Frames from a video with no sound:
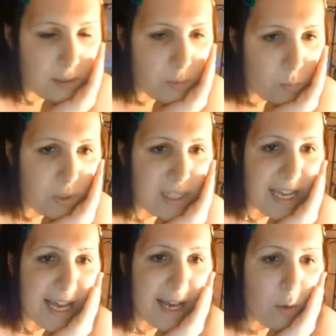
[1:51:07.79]
Would
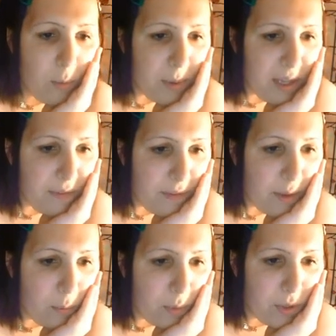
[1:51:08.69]
it help if
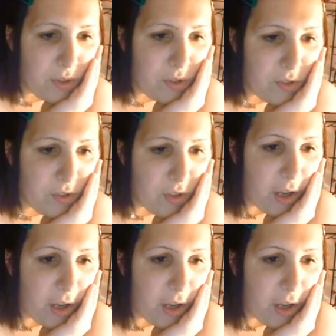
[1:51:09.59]
it was?